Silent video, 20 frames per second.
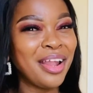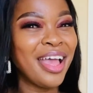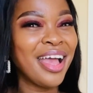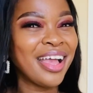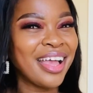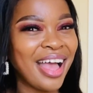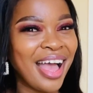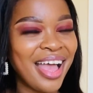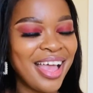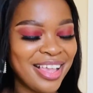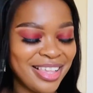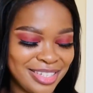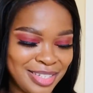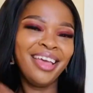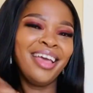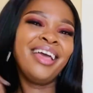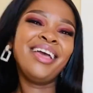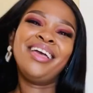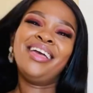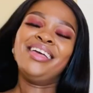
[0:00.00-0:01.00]
Guys,
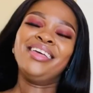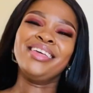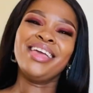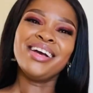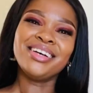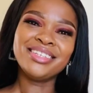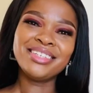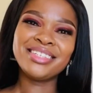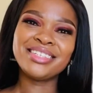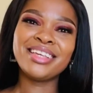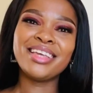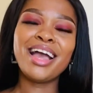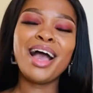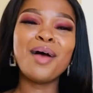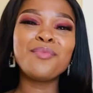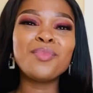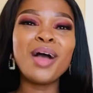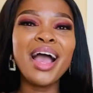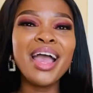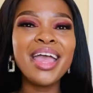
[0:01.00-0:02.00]
yazi,
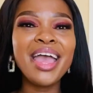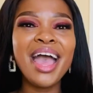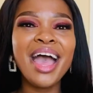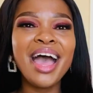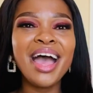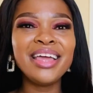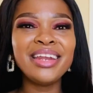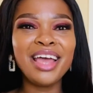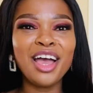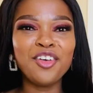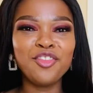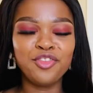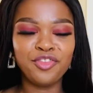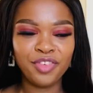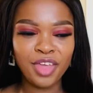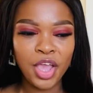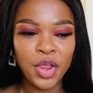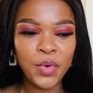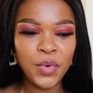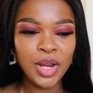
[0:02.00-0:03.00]
I had a
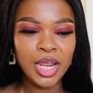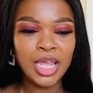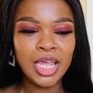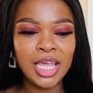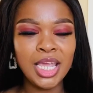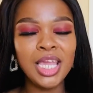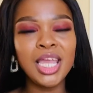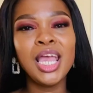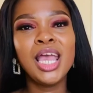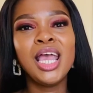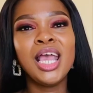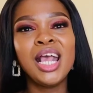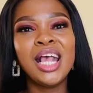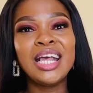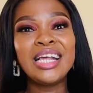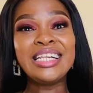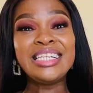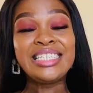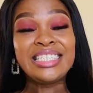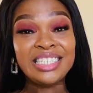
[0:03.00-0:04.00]
very
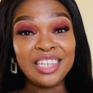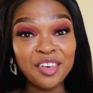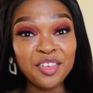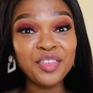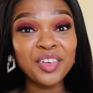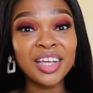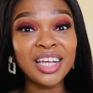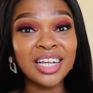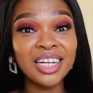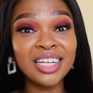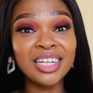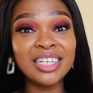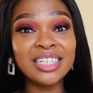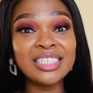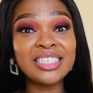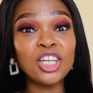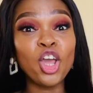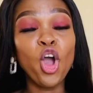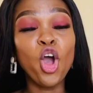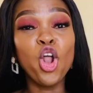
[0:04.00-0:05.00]

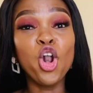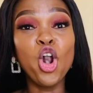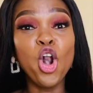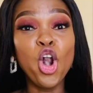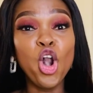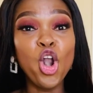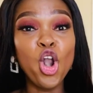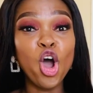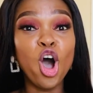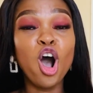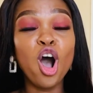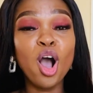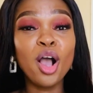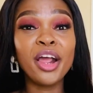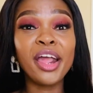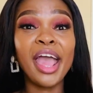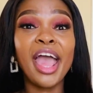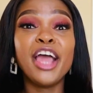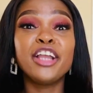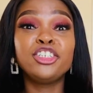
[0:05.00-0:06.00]
difficult, long
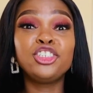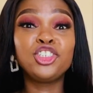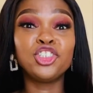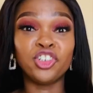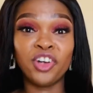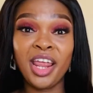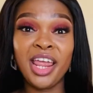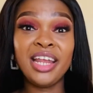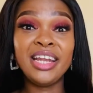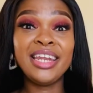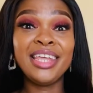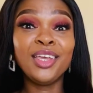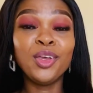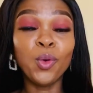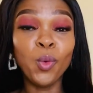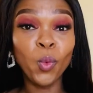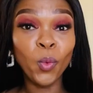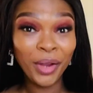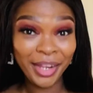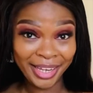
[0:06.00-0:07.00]
and
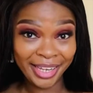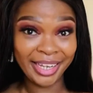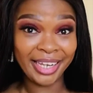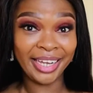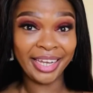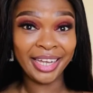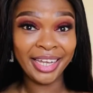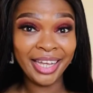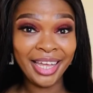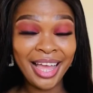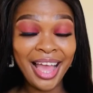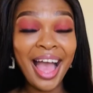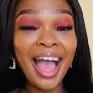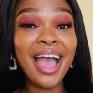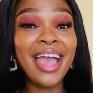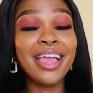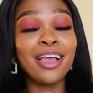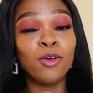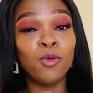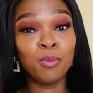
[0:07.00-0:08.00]
draining week.
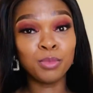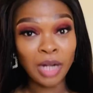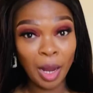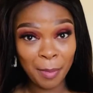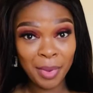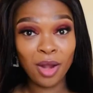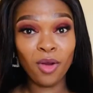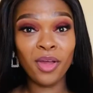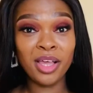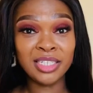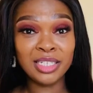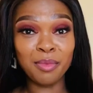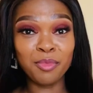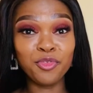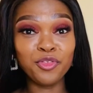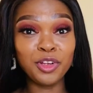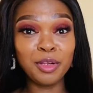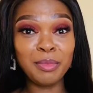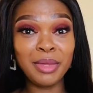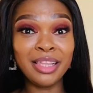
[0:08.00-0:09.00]
As I'm
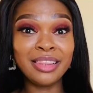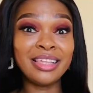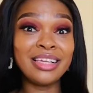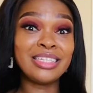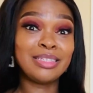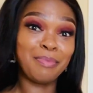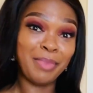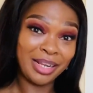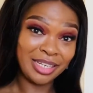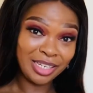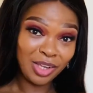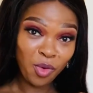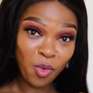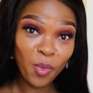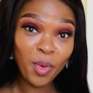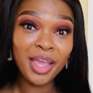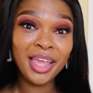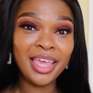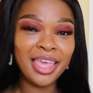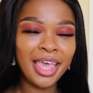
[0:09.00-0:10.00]
filming this, but in
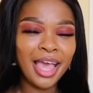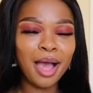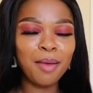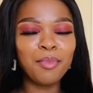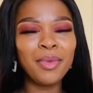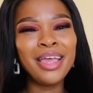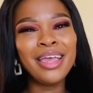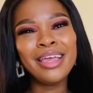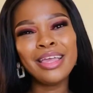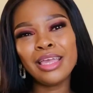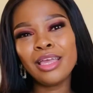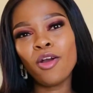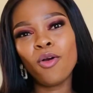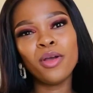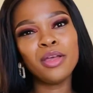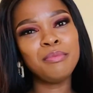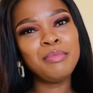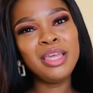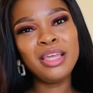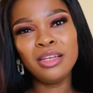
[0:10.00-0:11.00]
week yam,
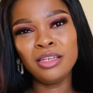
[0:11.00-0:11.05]
in